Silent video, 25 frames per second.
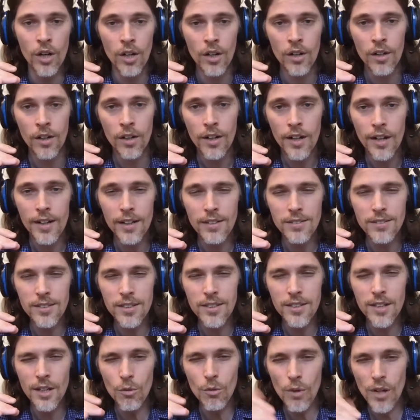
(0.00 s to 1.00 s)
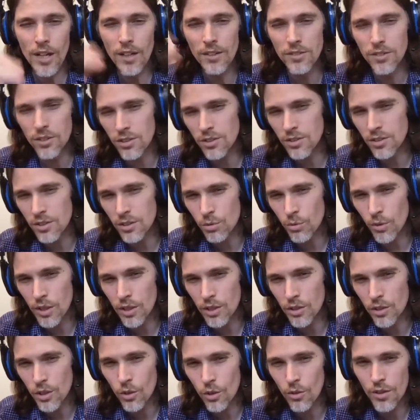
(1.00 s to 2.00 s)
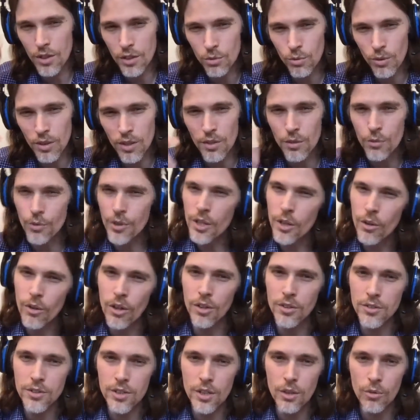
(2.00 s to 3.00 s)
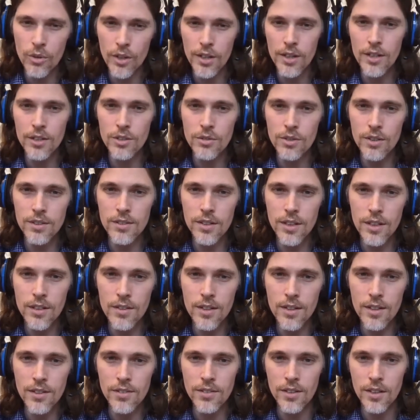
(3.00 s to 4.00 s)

and I see that, well, it's just the twenty-two and the twenty-three-year-olds that are really interested in this,